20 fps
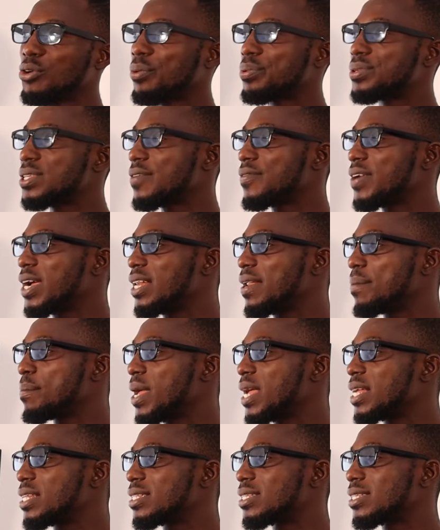Group 7
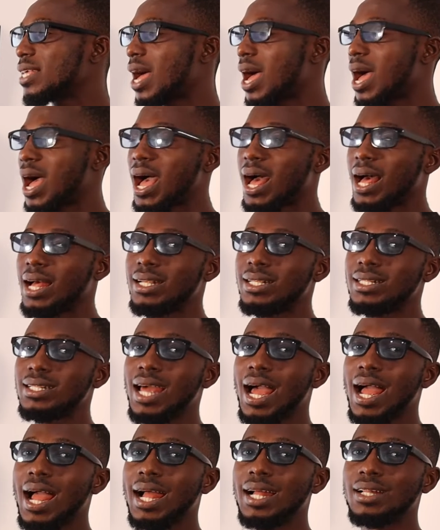elements are
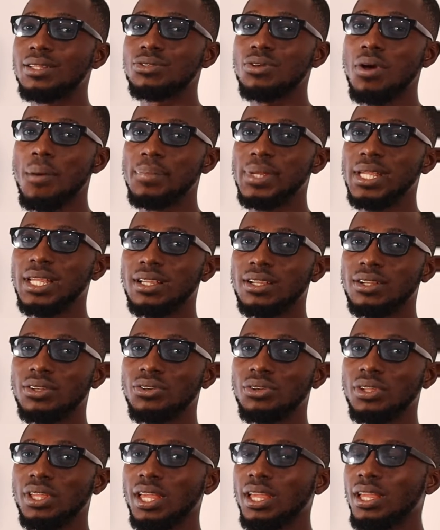diatomic.
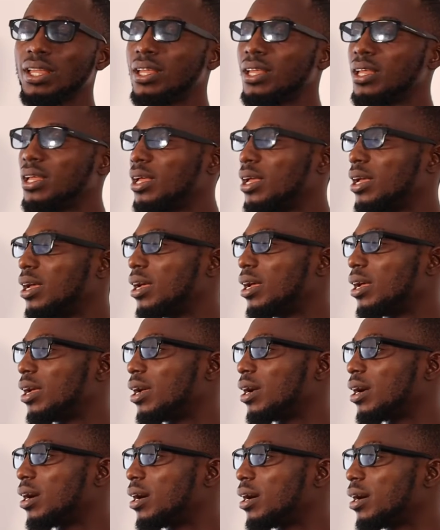Okay,
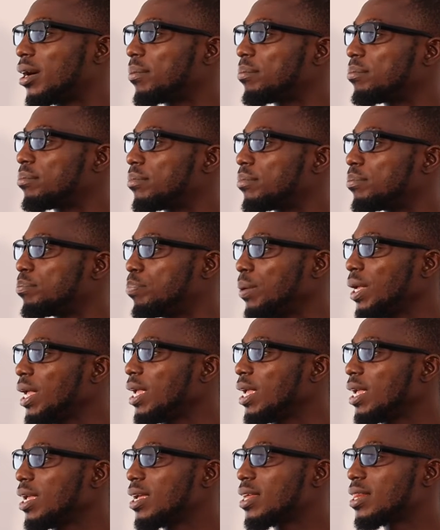B,
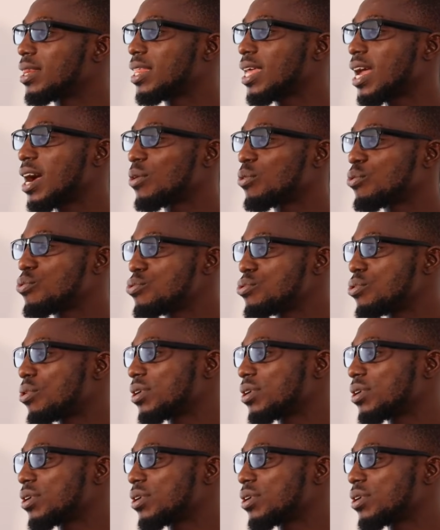they are good